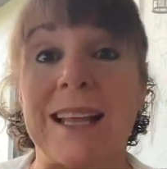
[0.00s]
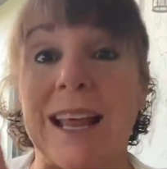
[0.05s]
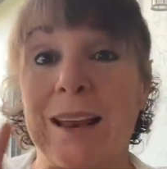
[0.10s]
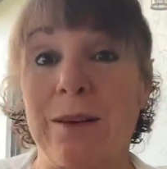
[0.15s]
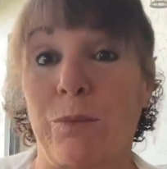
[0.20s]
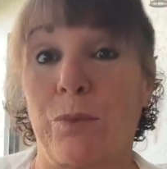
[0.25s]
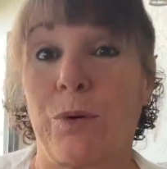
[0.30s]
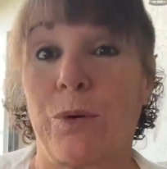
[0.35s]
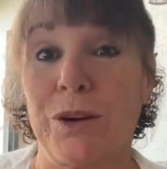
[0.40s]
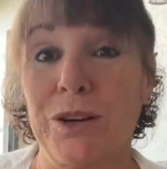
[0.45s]

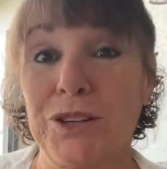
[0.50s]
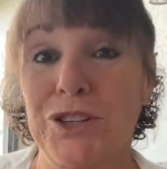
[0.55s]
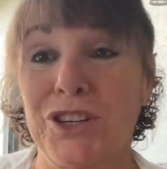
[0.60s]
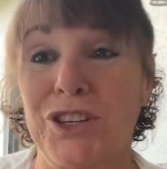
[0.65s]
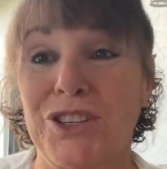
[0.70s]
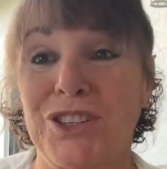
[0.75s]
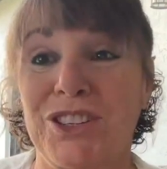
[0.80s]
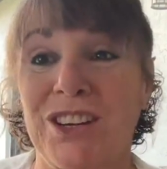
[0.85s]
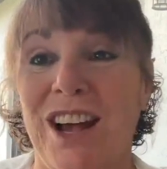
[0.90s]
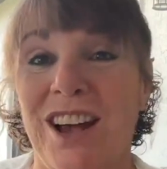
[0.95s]
And we're
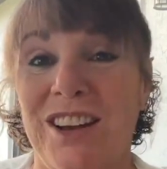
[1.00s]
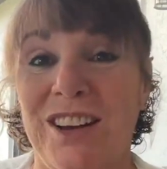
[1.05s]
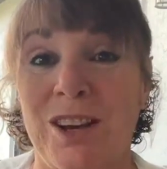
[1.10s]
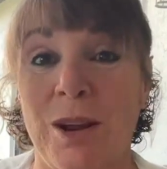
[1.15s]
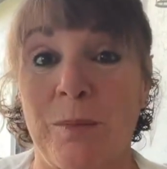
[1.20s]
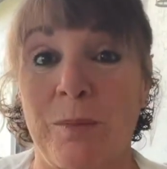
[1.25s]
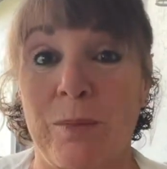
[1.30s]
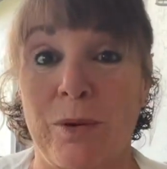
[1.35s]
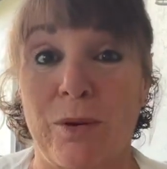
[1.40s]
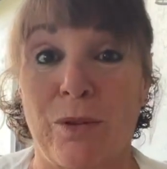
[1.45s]
just on
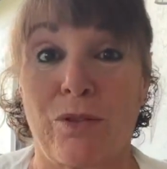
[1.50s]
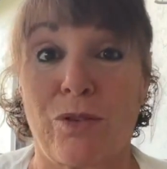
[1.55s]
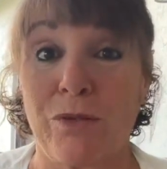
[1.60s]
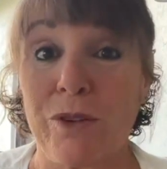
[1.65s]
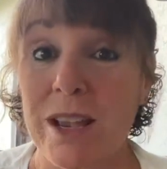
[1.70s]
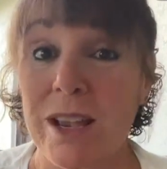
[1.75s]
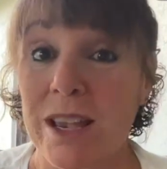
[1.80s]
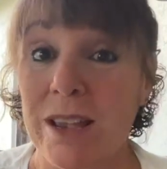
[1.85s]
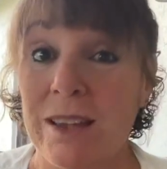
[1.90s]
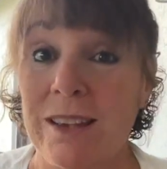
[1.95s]
number
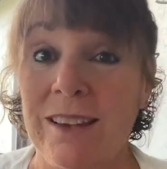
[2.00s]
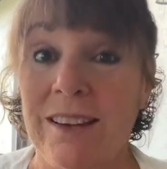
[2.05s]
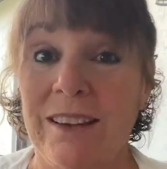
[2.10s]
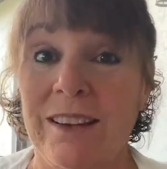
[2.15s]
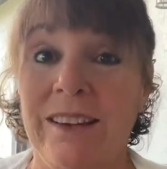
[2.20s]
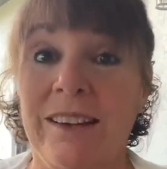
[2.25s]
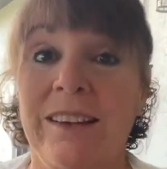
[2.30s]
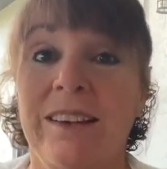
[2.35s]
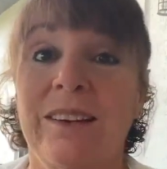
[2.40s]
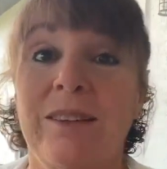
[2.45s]
3,
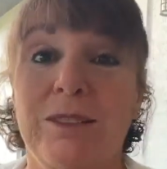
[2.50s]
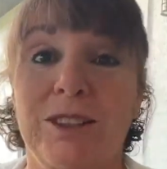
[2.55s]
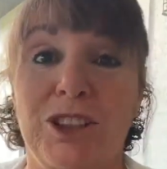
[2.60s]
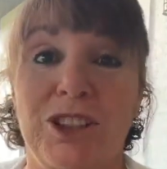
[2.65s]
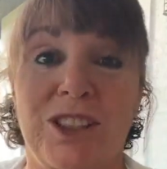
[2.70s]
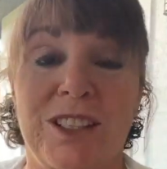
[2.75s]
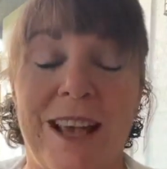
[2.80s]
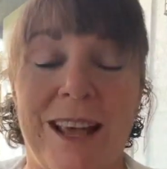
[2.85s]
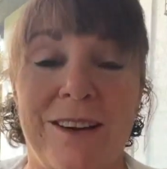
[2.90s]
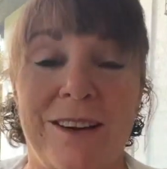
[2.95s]

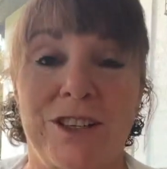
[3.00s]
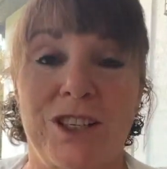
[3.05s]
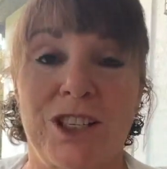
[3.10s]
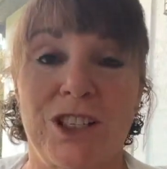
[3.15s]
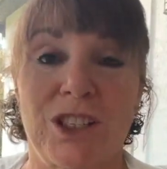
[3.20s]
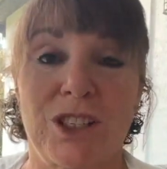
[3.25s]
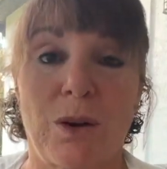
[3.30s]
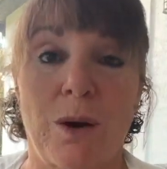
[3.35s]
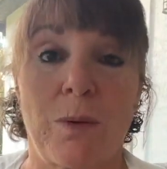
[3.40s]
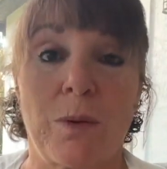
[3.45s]
which is energy.
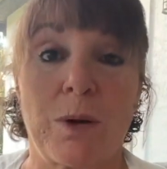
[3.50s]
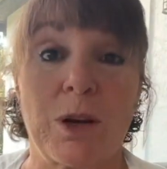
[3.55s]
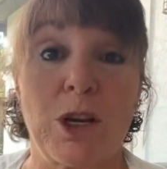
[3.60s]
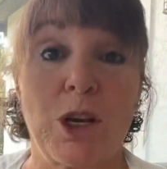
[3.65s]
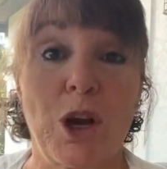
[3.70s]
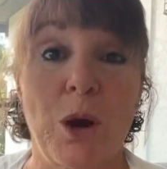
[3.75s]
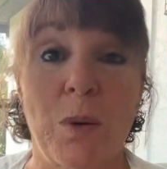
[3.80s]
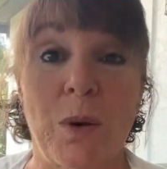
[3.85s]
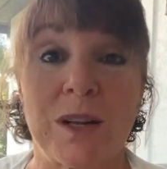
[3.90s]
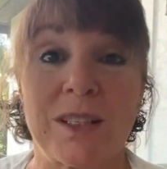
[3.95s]
So I'm going to
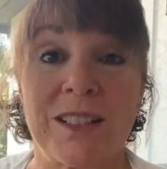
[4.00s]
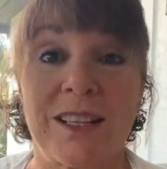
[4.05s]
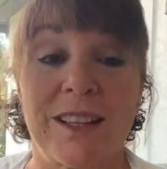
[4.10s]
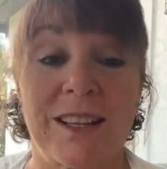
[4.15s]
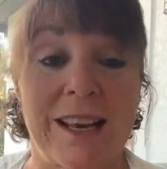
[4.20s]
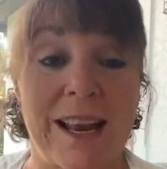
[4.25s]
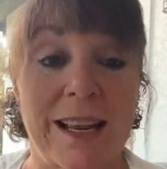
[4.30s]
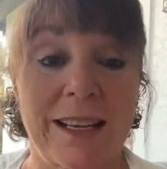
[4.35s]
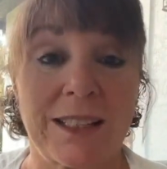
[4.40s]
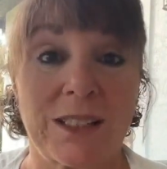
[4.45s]
go on to the
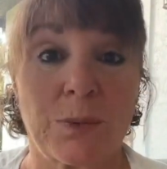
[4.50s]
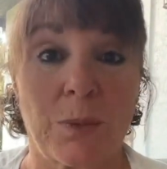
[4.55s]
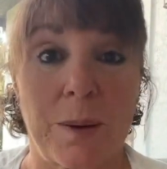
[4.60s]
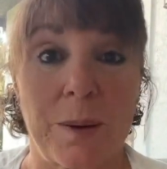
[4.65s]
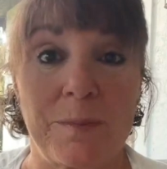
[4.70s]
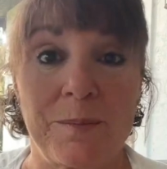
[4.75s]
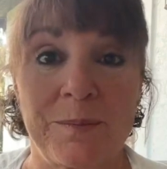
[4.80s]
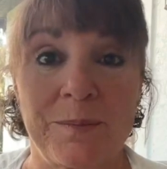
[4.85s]
next one.